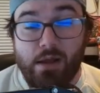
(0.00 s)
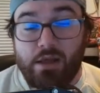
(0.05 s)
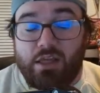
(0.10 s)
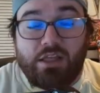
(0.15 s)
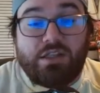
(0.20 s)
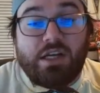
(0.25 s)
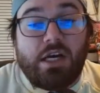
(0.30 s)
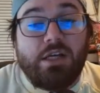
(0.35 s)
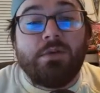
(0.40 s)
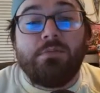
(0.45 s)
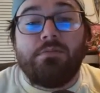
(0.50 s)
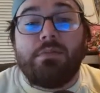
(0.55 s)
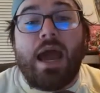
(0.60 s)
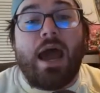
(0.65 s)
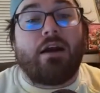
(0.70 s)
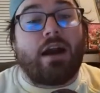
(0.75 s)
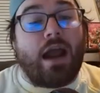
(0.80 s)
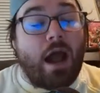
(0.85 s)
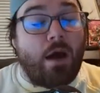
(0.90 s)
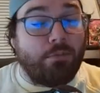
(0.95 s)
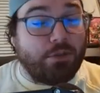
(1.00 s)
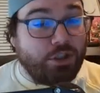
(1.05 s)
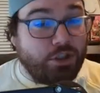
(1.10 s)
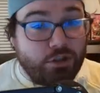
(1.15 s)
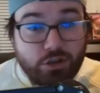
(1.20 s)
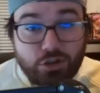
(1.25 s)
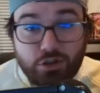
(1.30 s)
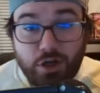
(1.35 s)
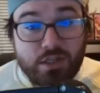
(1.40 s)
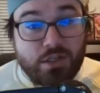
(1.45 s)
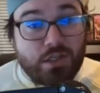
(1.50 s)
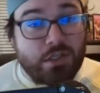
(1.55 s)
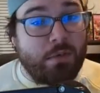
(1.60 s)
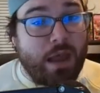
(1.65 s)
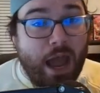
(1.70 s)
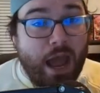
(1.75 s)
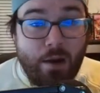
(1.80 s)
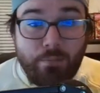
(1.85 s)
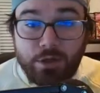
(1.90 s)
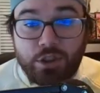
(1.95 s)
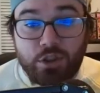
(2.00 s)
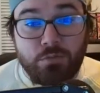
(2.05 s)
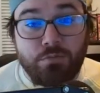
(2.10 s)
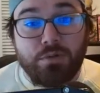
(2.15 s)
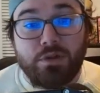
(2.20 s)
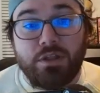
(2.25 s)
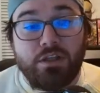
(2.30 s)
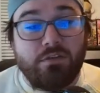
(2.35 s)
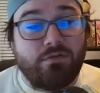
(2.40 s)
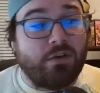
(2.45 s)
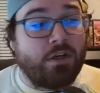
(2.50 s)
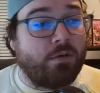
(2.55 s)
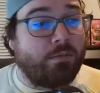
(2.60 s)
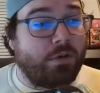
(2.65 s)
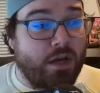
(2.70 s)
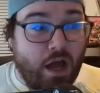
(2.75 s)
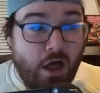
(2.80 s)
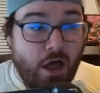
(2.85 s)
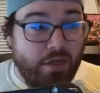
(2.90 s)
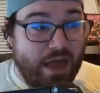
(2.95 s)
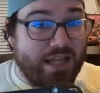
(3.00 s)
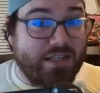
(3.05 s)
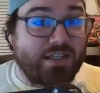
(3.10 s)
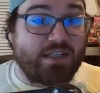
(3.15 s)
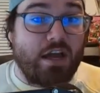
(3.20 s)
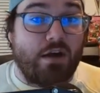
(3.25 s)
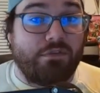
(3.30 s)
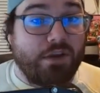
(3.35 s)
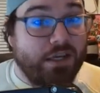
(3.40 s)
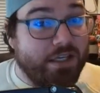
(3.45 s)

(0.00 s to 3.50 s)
It doesn't matter how much you trust him, how much you believe in him and all that stuff.